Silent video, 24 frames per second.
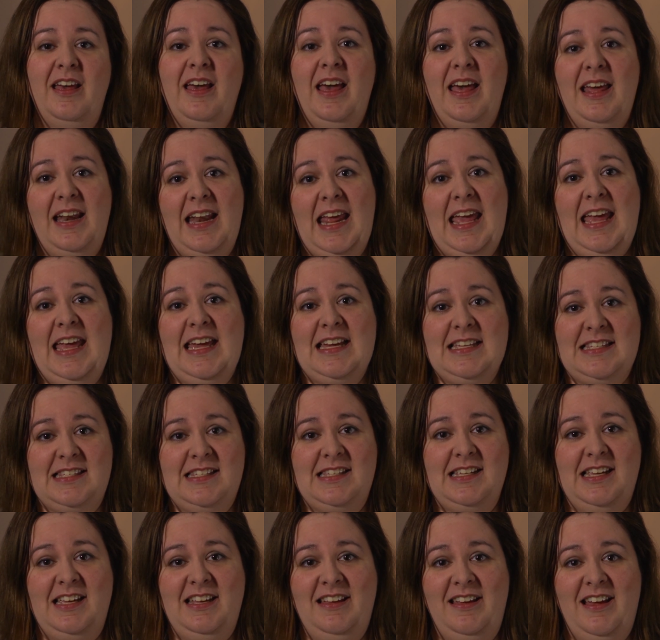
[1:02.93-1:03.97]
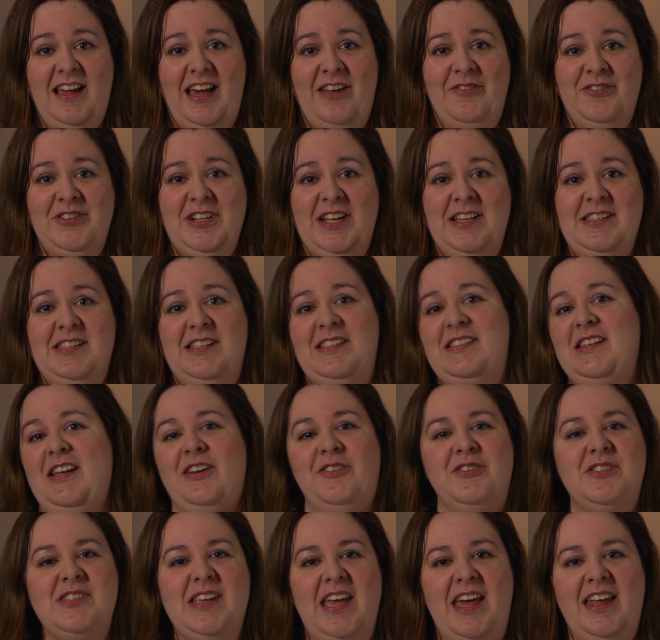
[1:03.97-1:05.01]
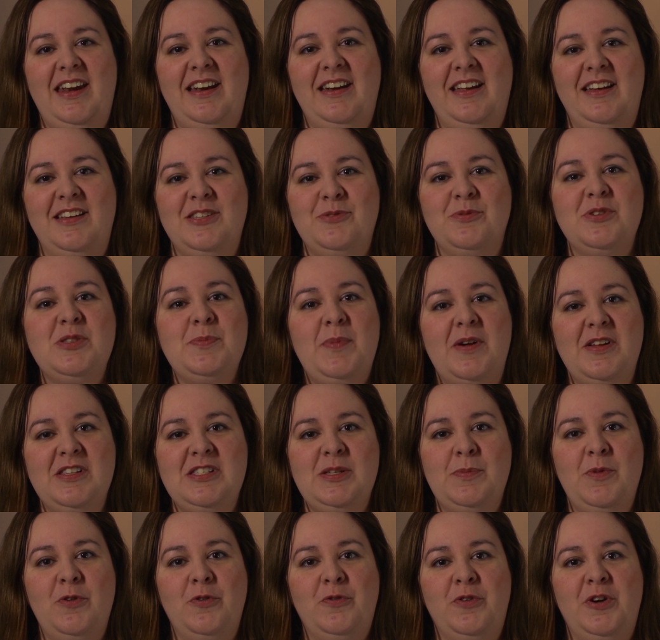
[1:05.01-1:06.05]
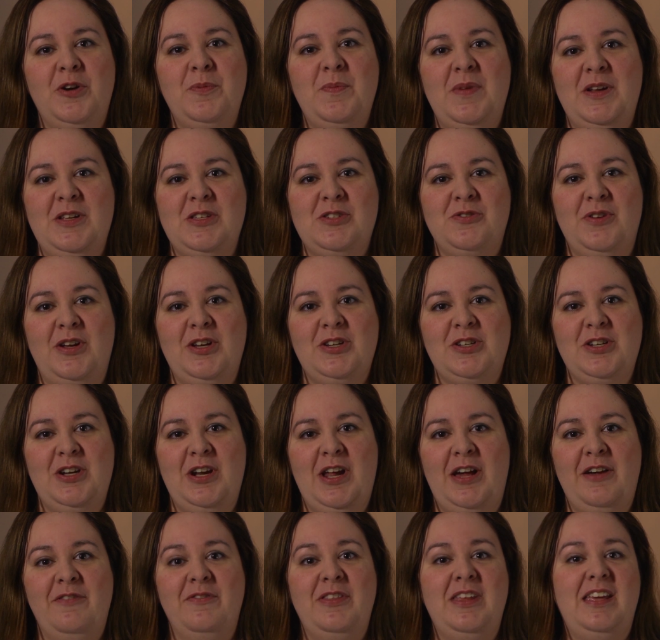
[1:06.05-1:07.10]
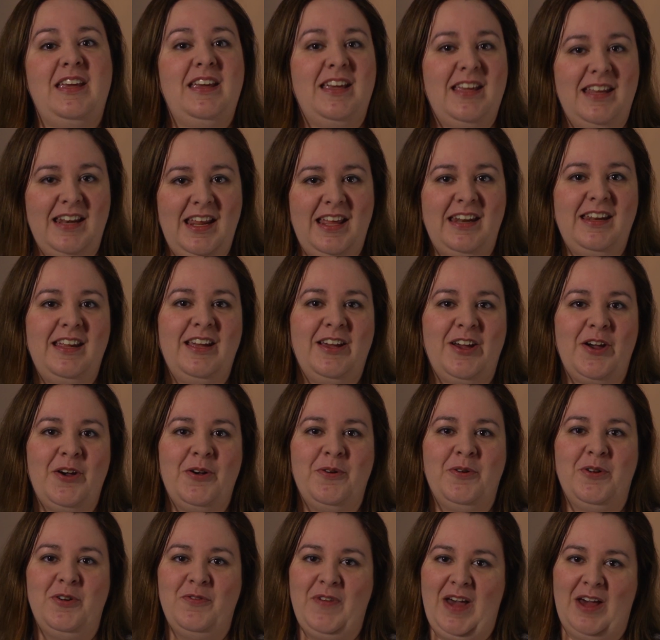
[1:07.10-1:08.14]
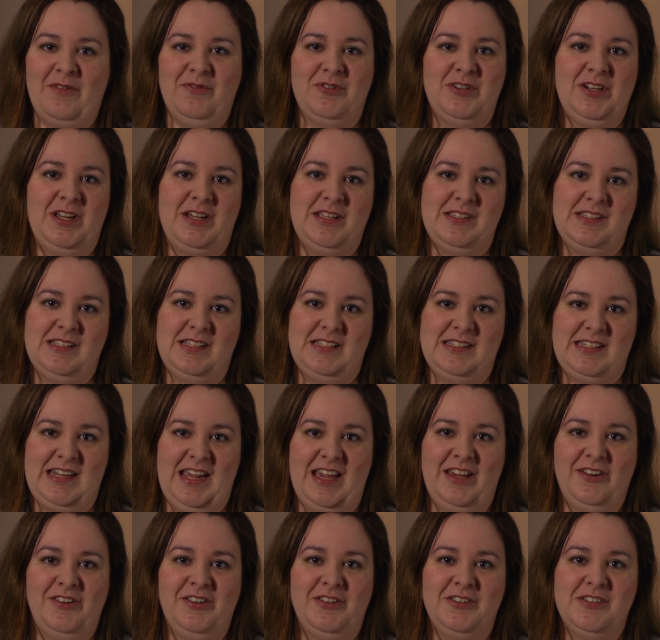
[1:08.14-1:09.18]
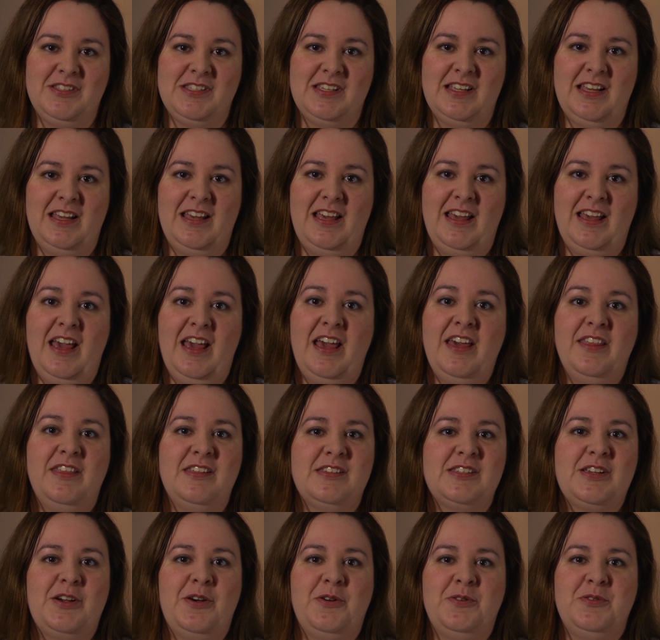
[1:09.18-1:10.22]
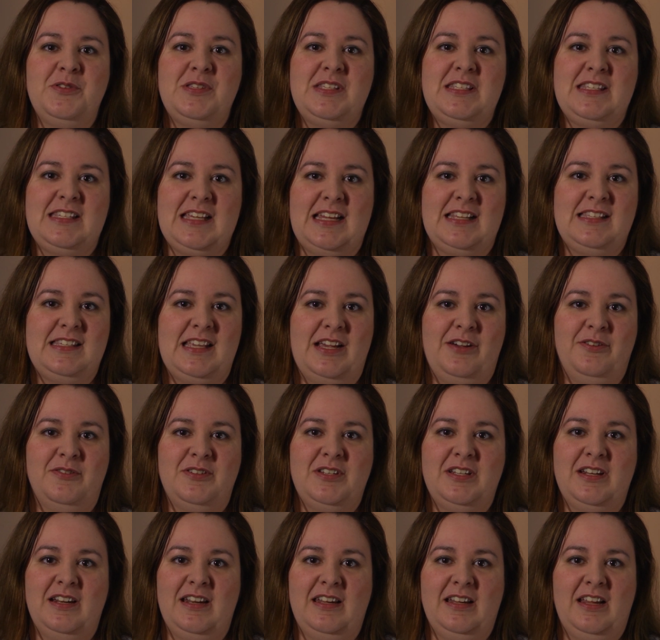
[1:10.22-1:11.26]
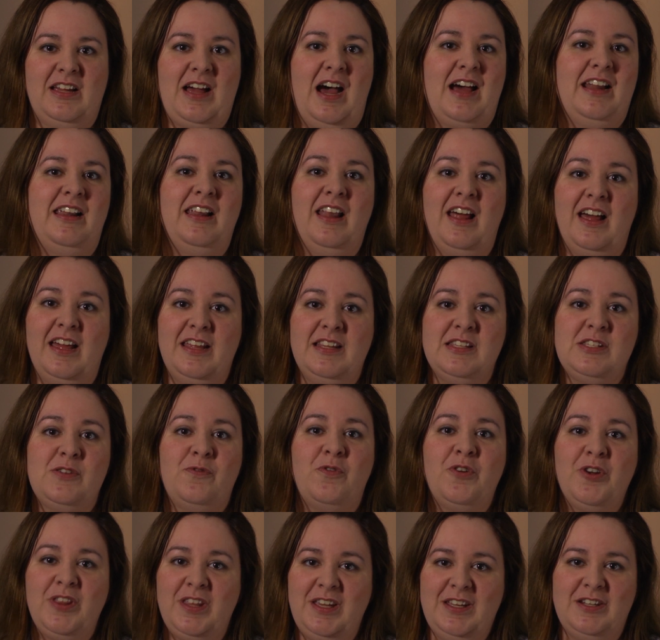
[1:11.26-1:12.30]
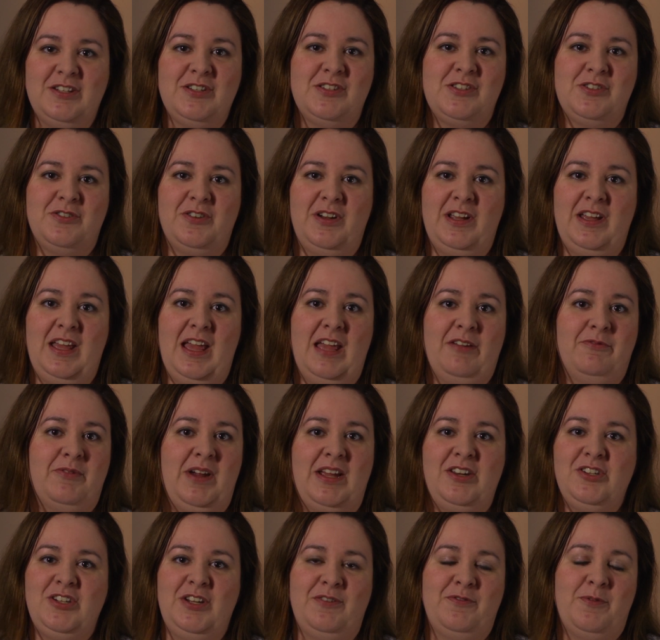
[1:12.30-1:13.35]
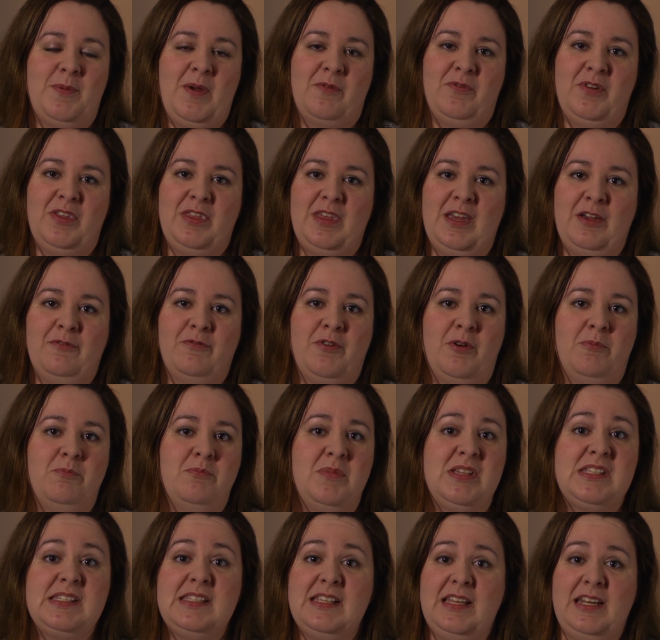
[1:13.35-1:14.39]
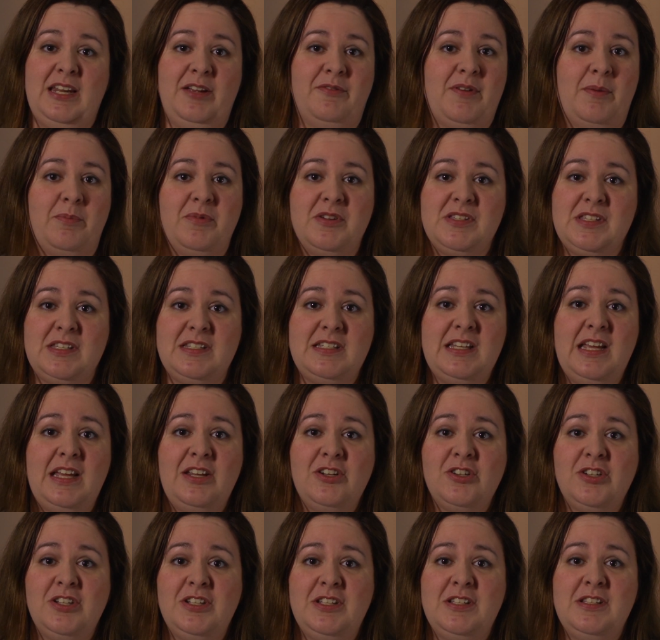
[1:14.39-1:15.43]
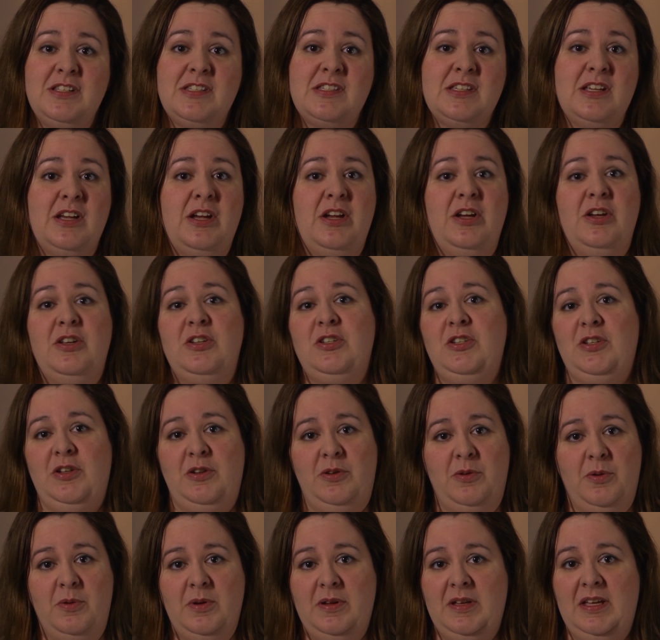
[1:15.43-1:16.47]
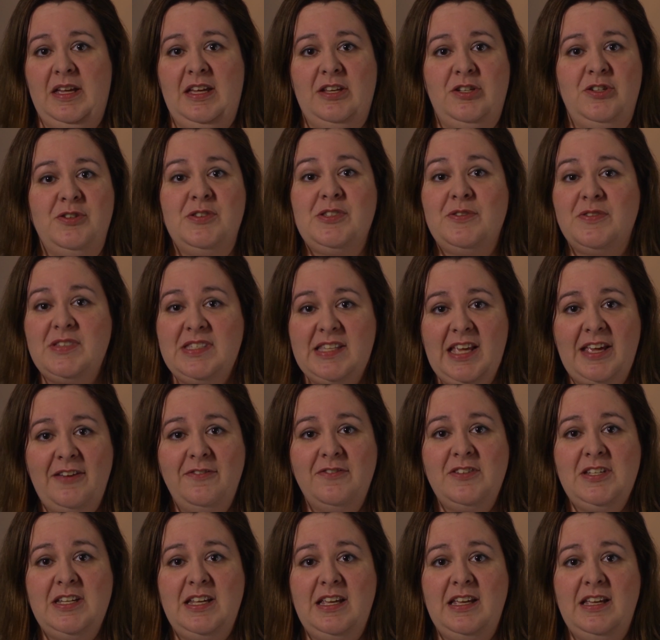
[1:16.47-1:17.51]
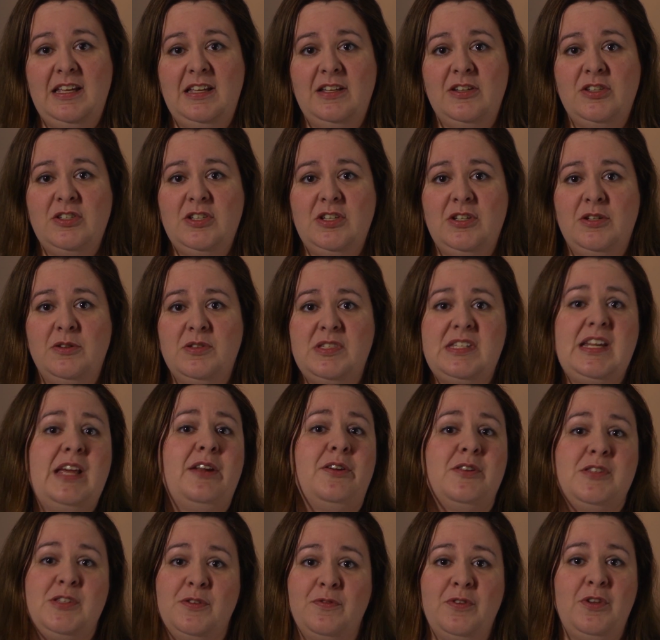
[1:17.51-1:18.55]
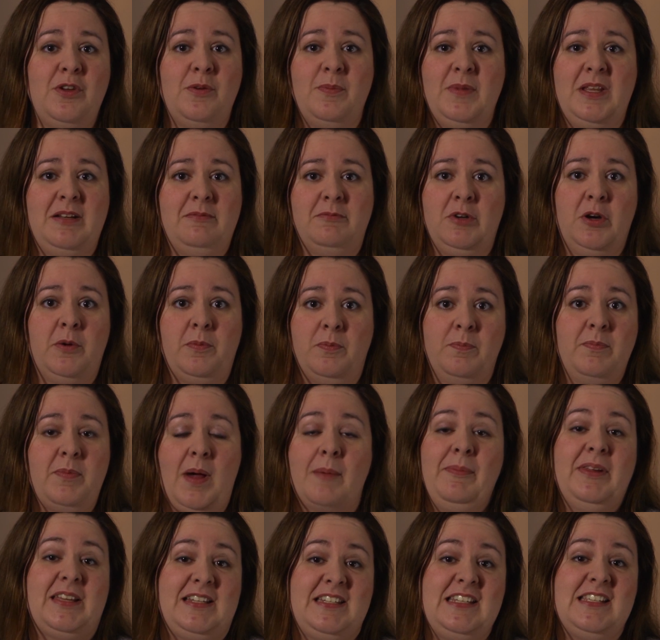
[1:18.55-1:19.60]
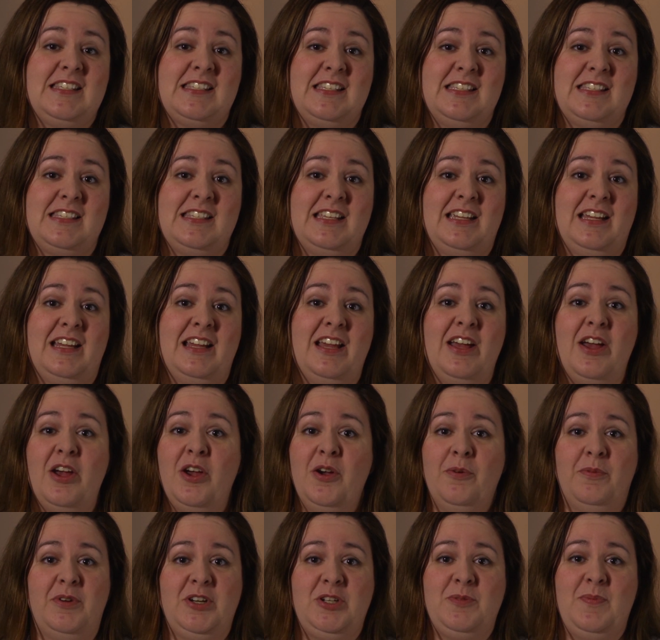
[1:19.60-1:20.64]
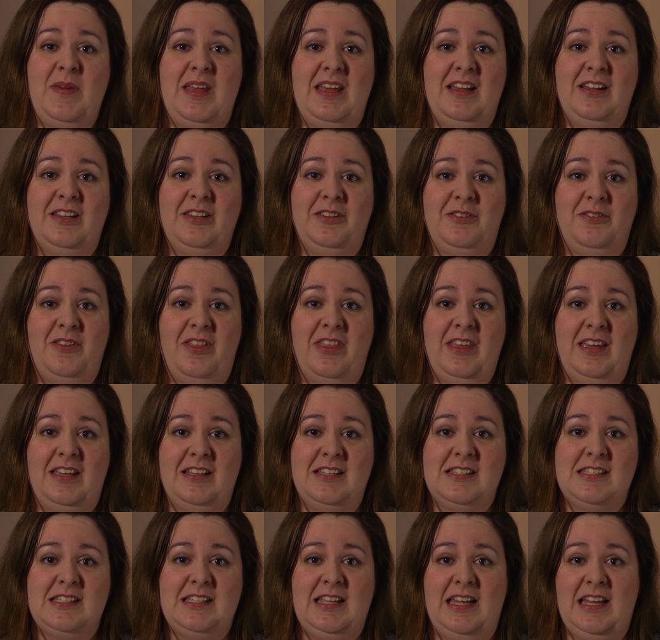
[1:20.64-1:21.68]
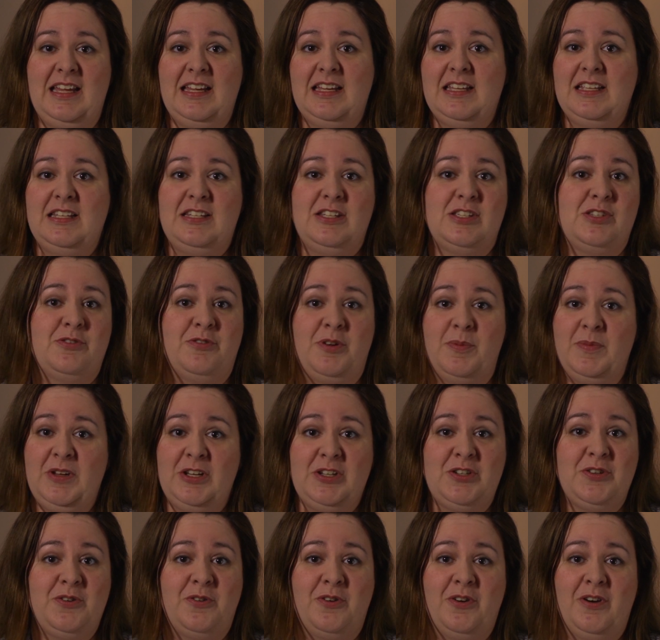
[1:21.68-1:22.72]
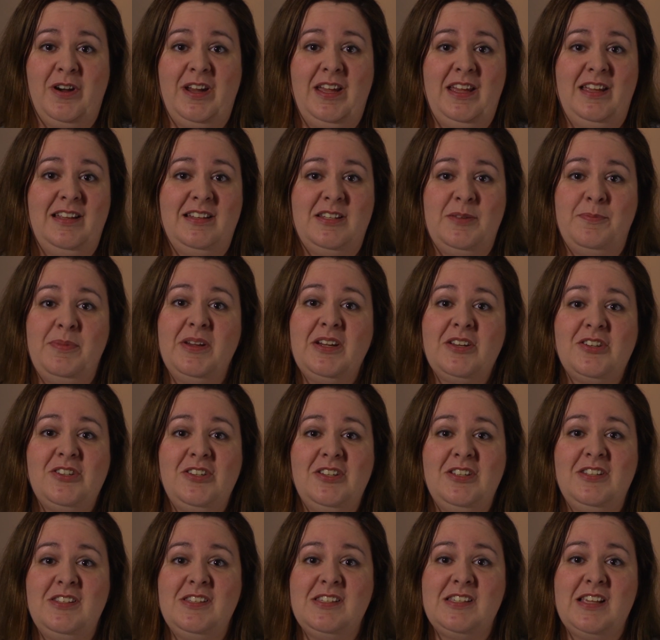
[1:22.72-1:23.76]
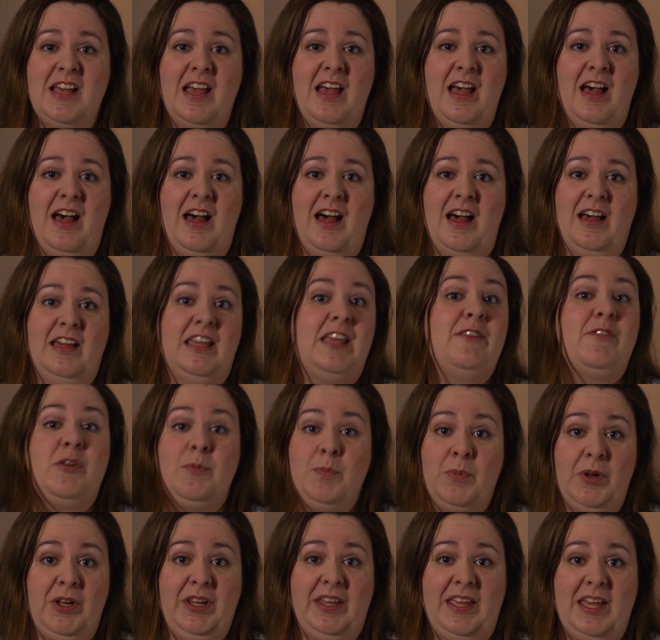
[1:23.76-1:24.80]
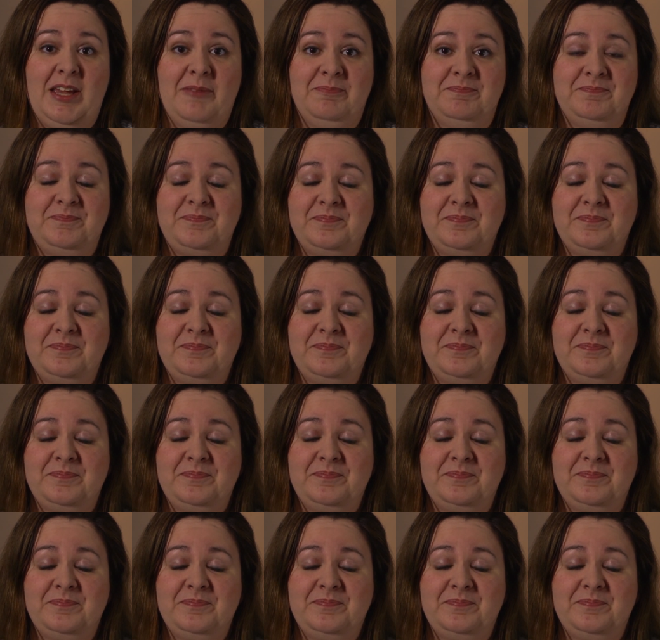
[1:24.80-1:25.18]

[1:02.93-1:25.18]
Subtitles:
And ASC, Advertising Standards Canada, is responsible for administration of the Canadian Code of Advertising Standards. This code sets out guidelines for the industry, ranging from everything from misleading representations to issues of safety to standards of human or public decency, which may include things like discriminatory depictions, even bullying.